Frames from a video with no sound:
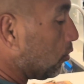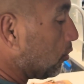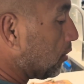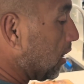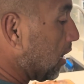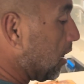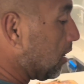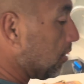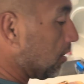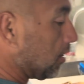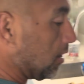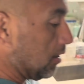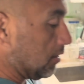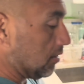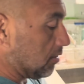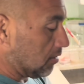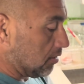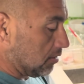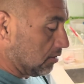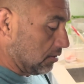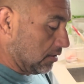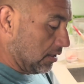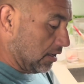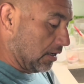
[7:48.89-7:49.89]
Yeah, you
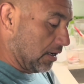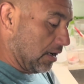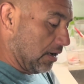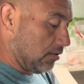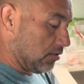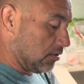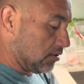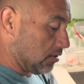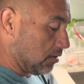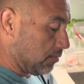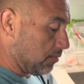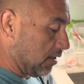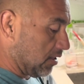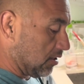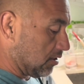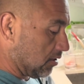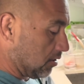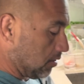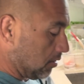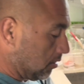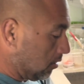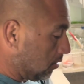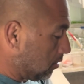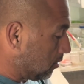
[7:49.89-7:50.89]
guys, that guy was
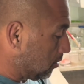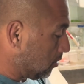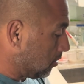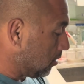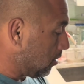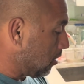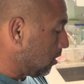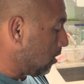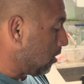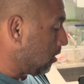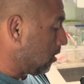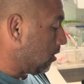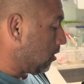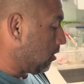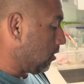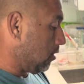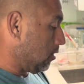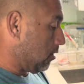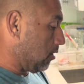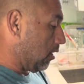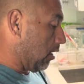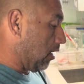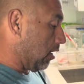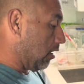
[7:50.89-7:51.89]
amazing.
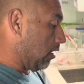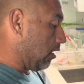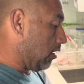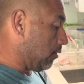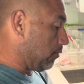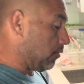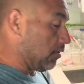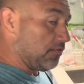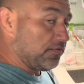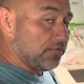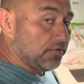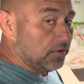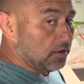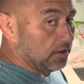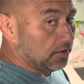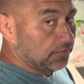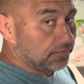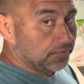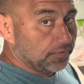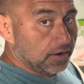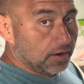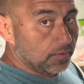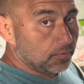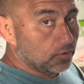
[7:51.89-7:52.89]
And
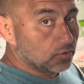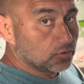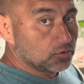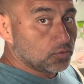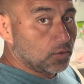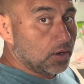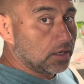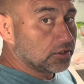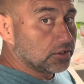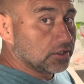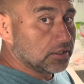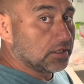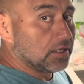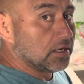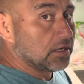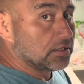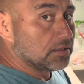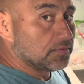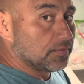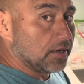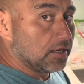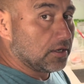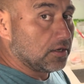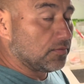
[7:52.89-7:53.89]
if Emerald's watching this,
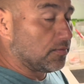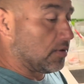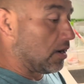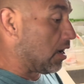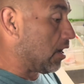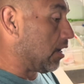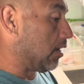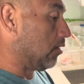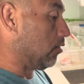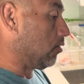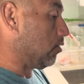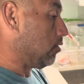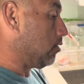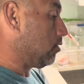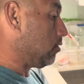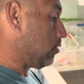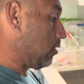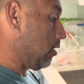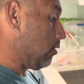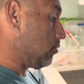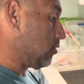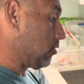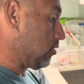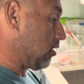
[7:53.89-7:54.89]
man, you're my idol.
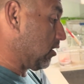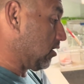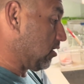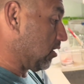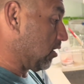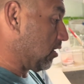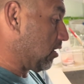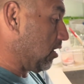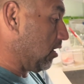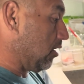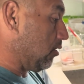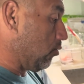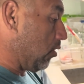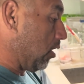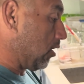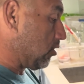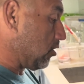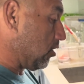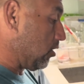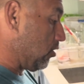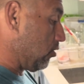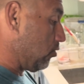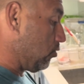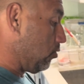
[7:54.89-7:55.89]
I was just a kid
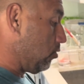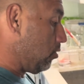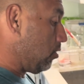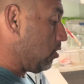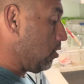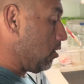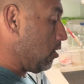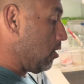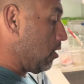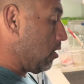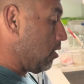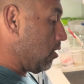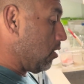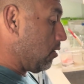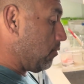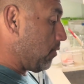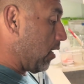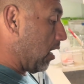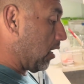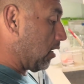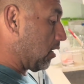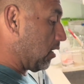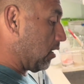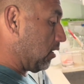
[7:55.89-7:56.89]
watching you
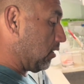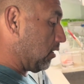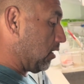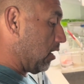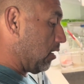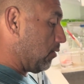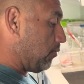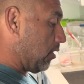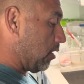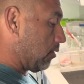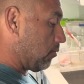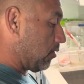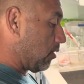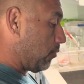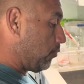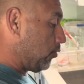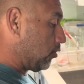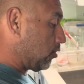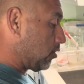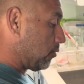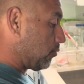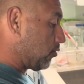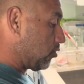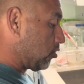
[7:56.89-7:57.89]
back in the day. But I'm gonna put
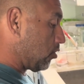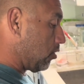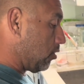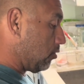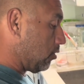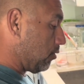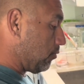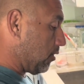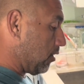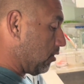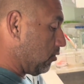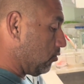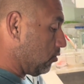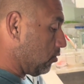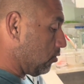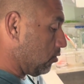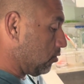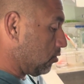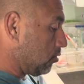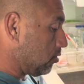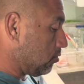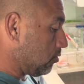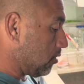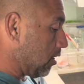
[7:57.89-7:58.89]
some salt in my
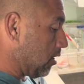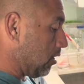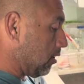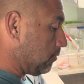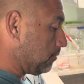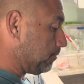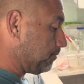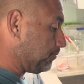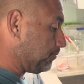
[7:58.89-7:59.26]
noodles, right?